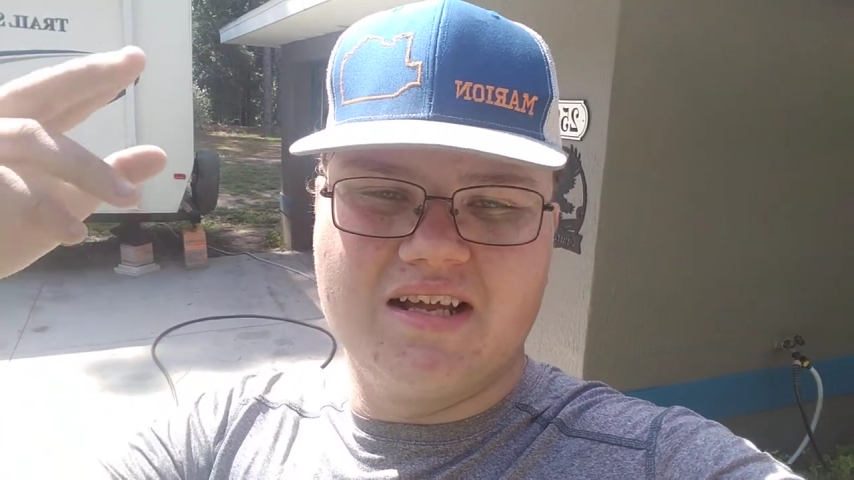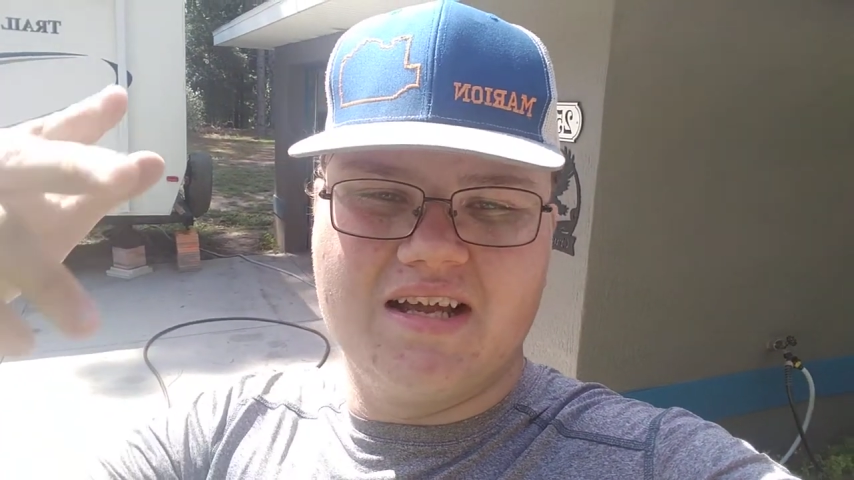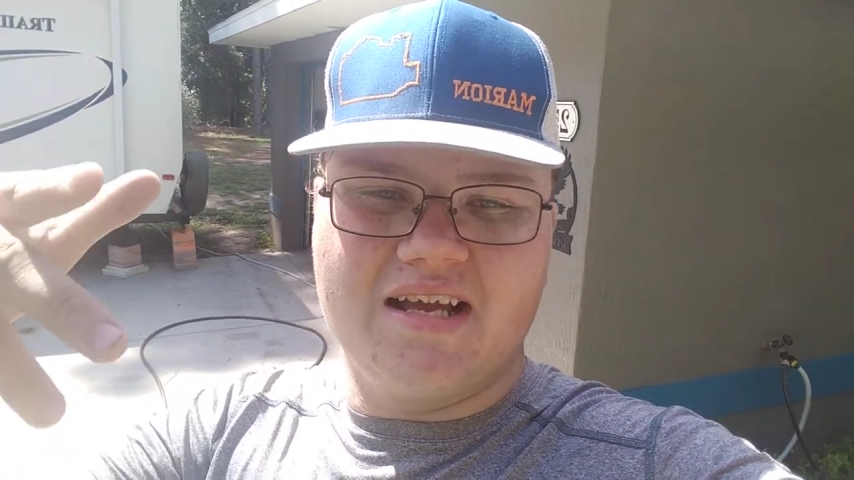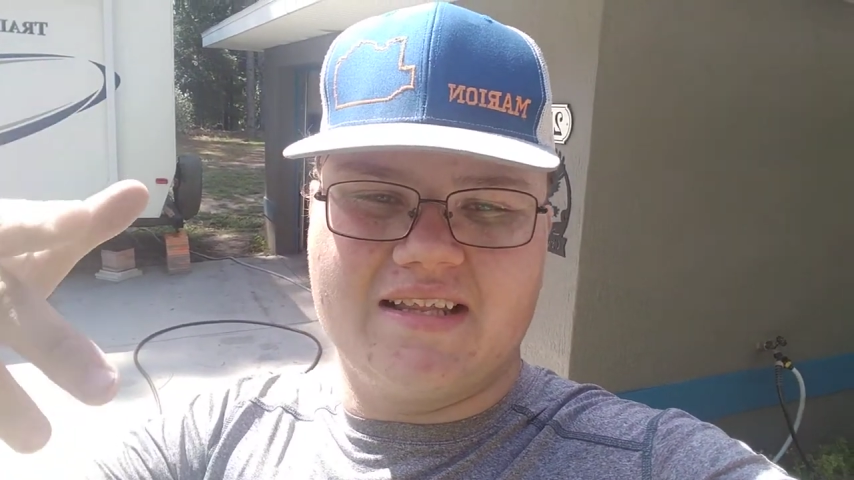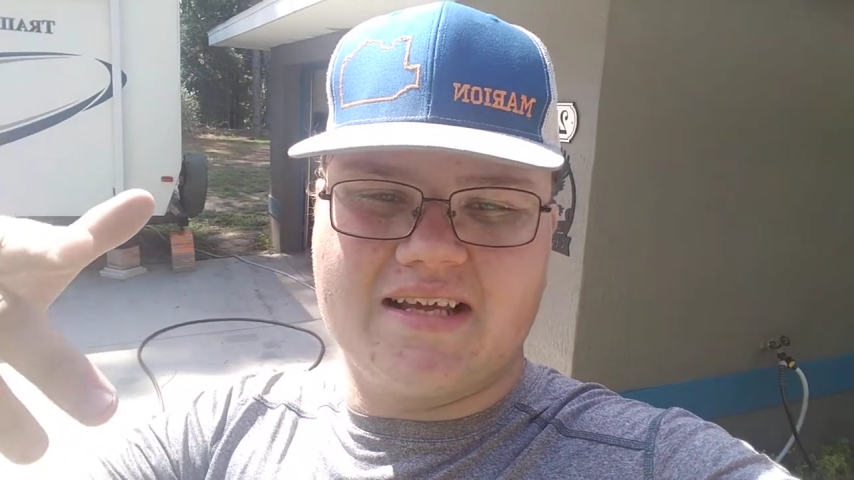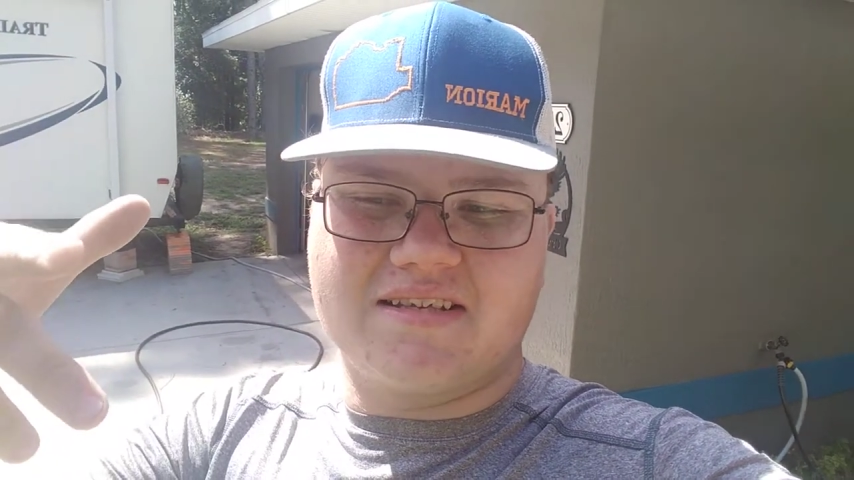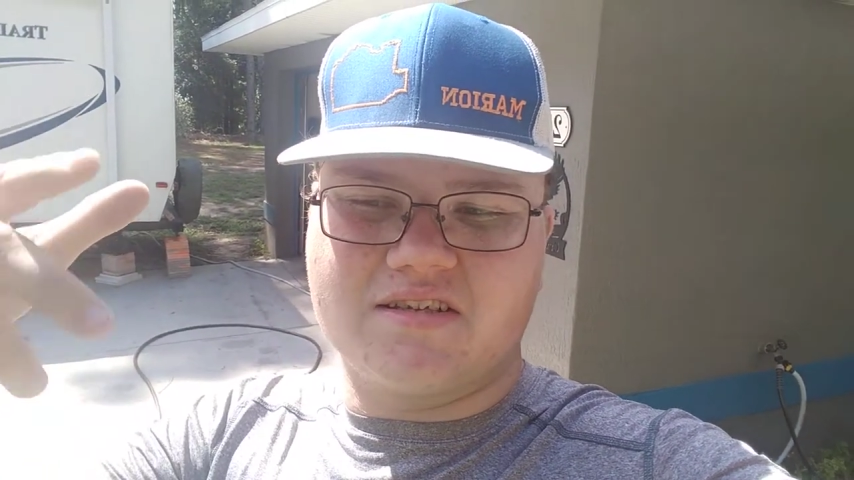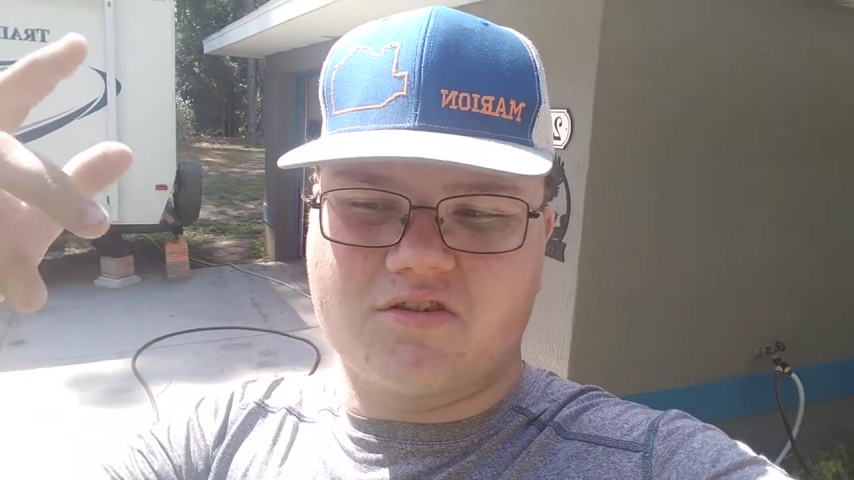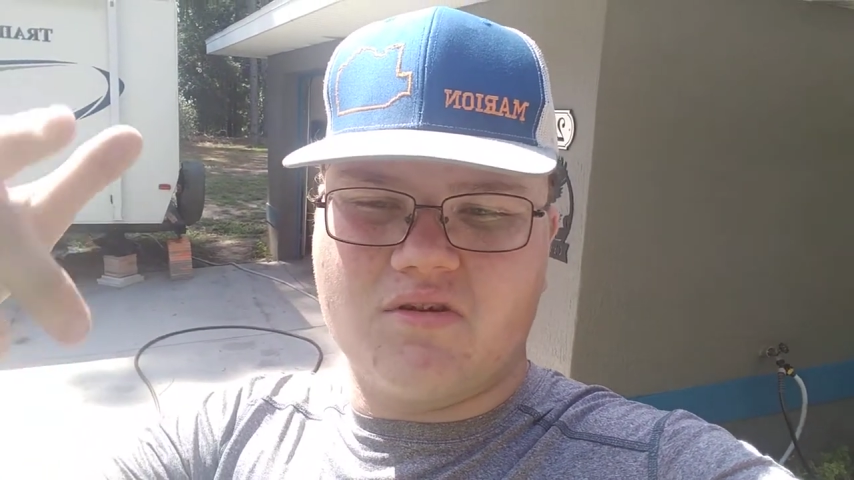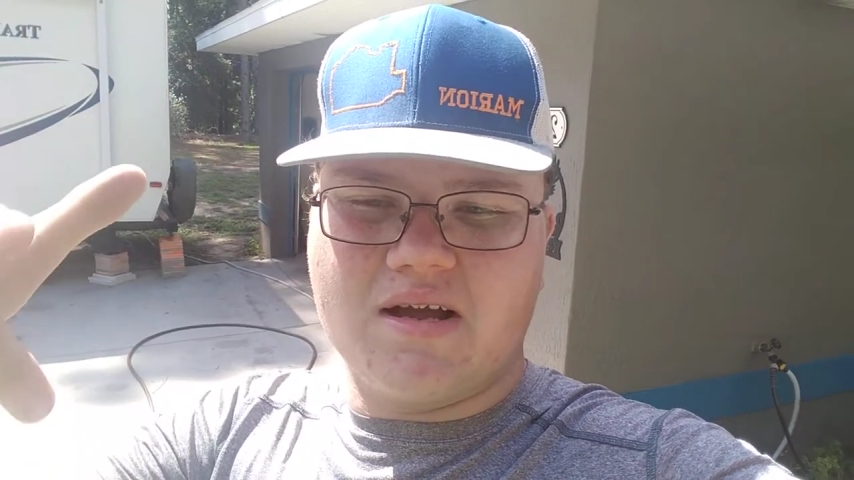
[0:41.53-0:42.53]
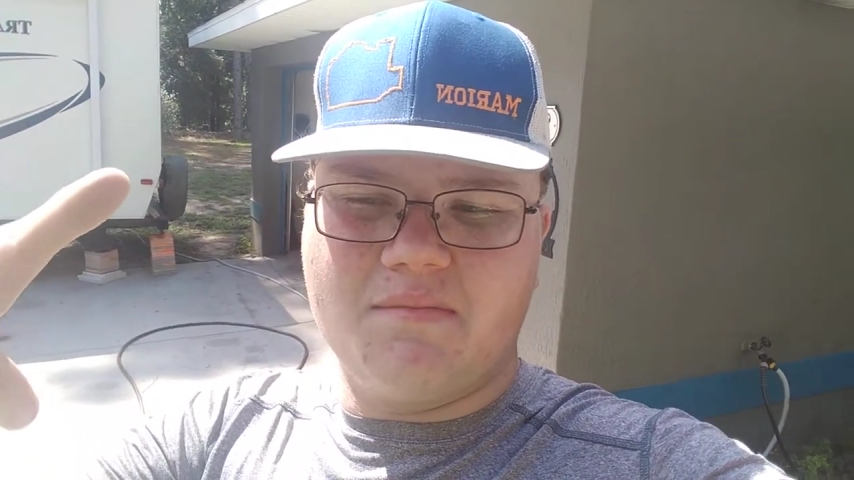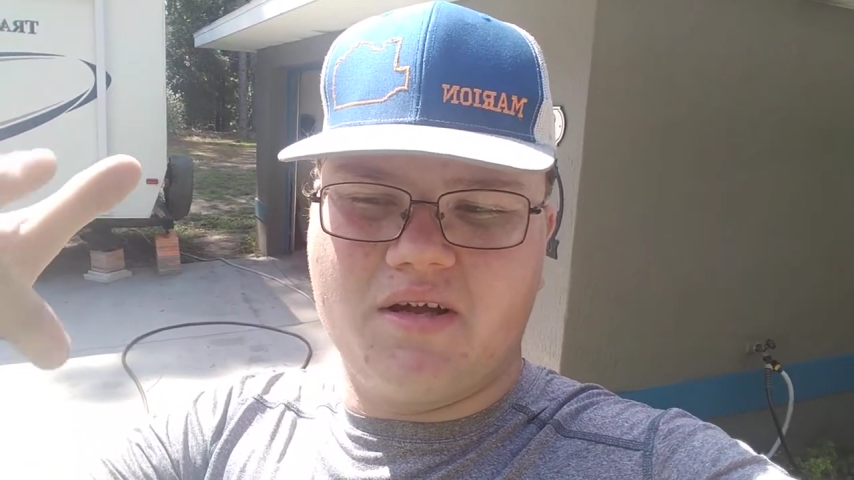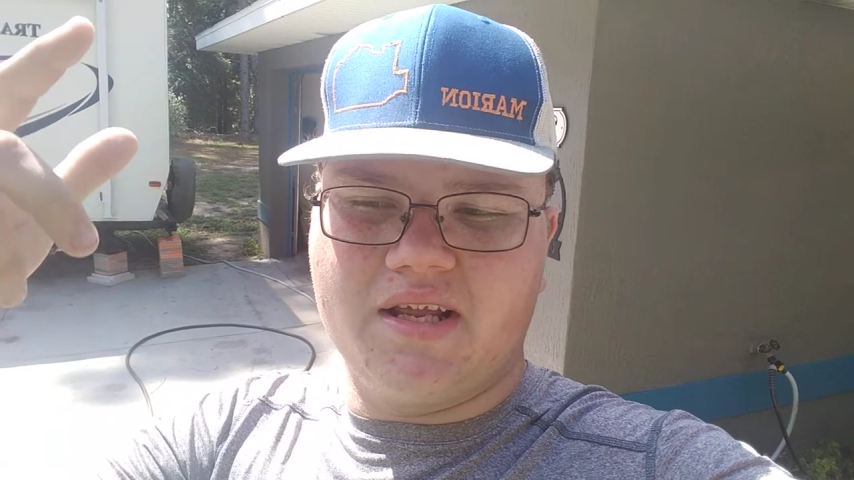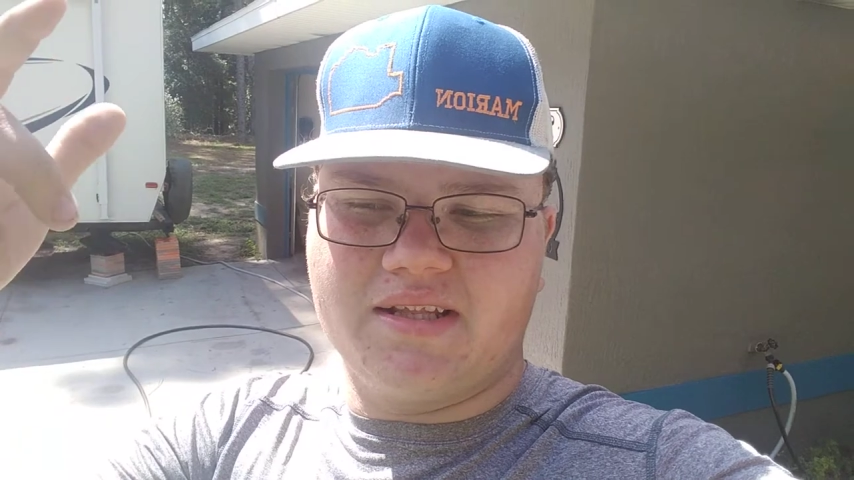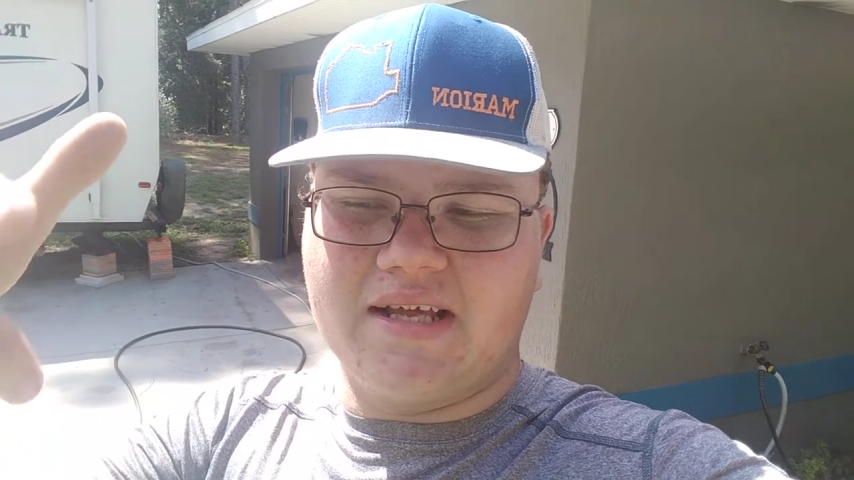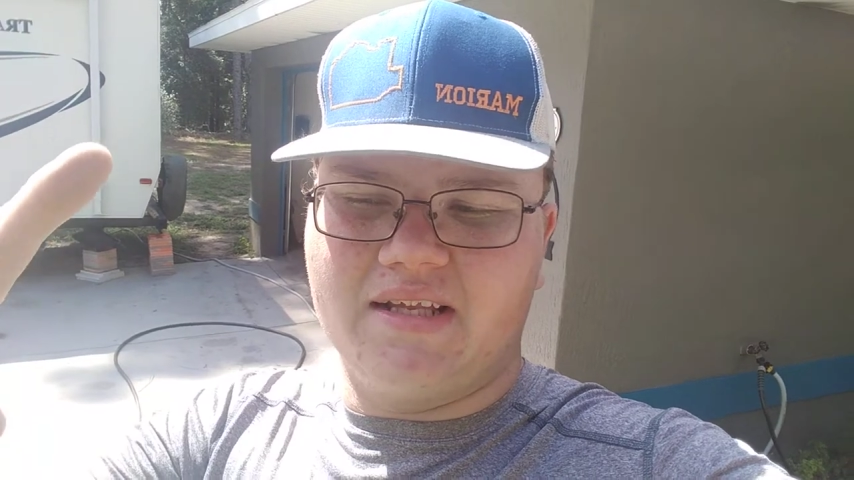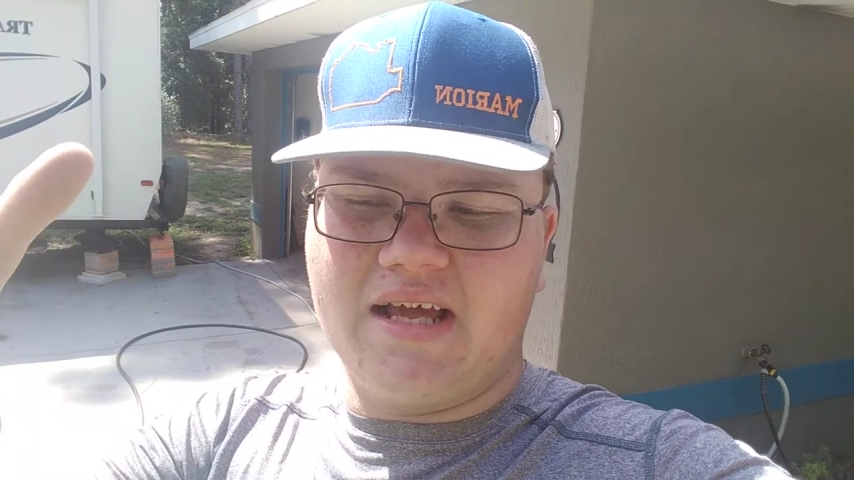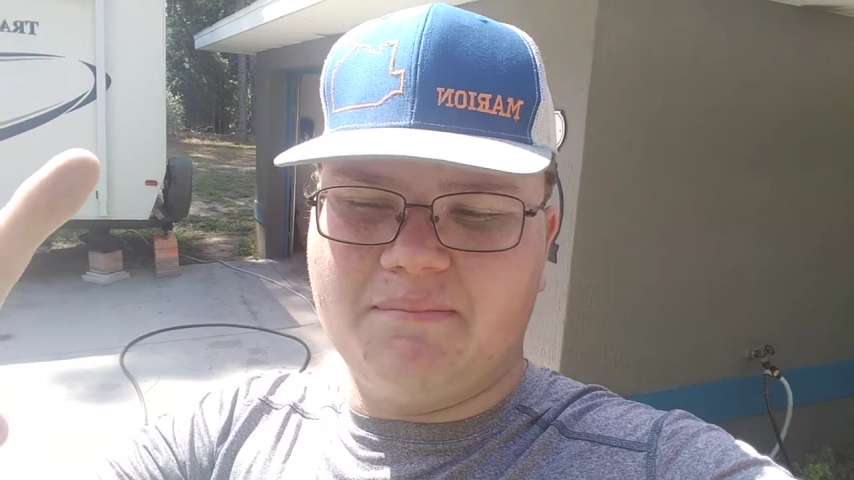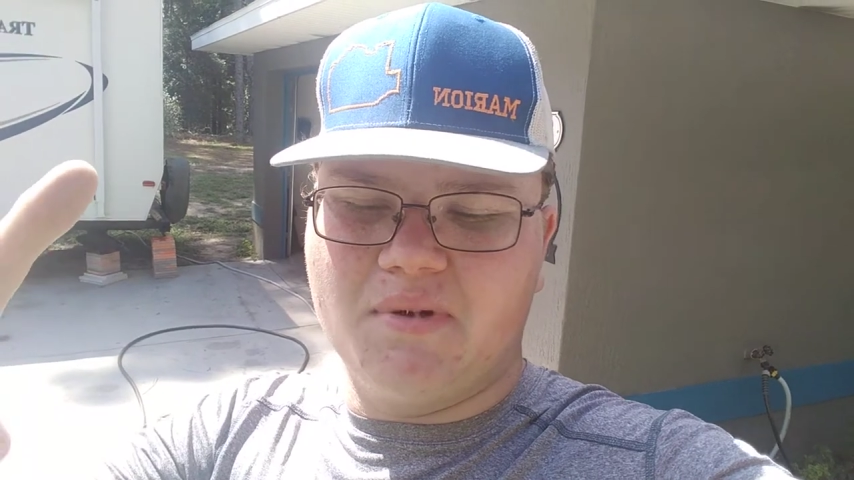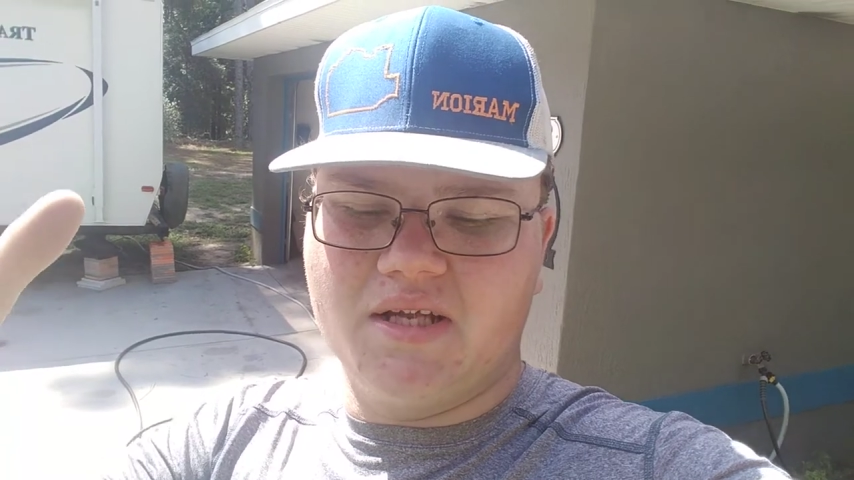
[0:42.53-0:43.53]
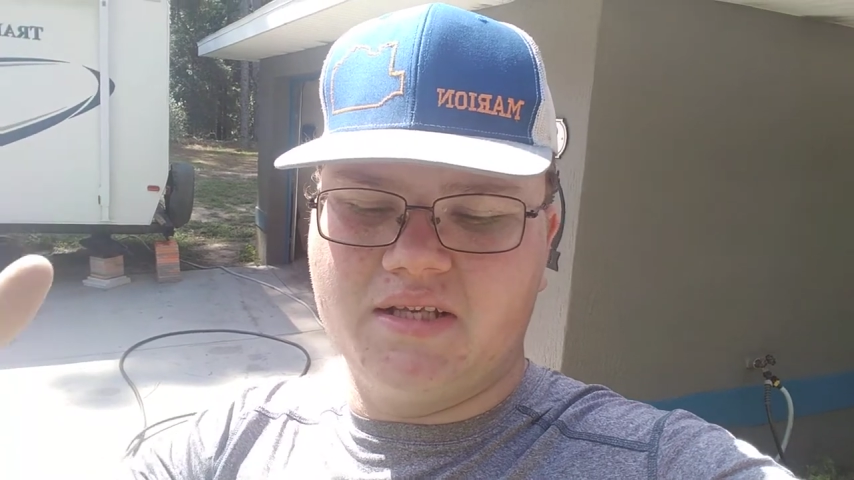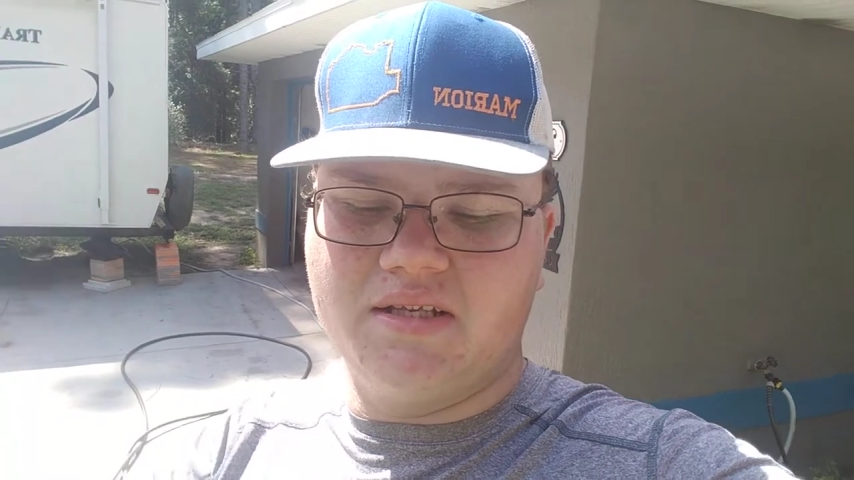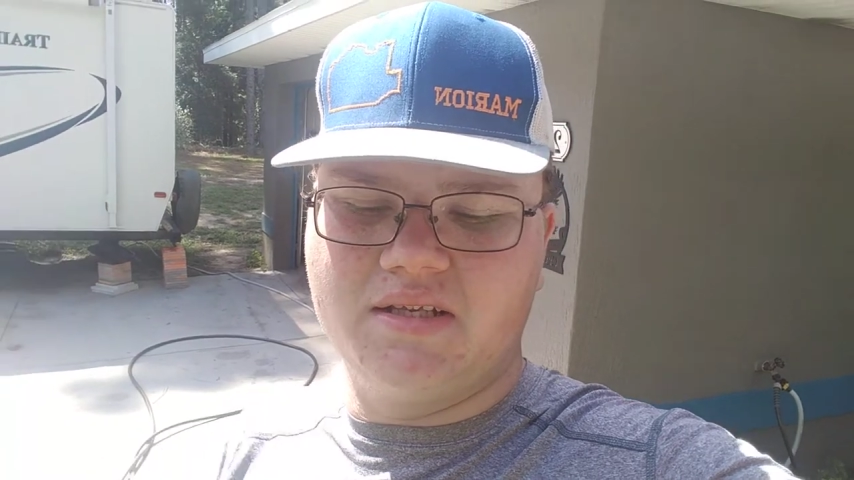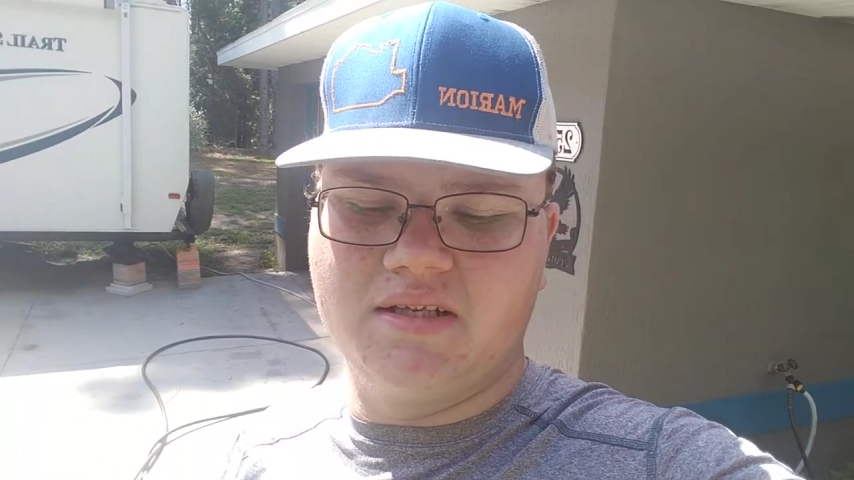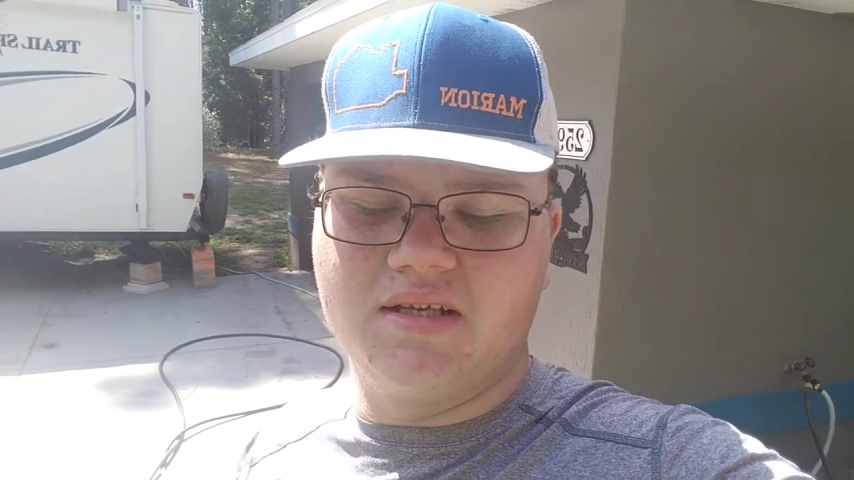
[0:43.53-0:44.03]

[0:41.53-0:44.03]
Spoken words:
hit that subscribe button, hit that like button,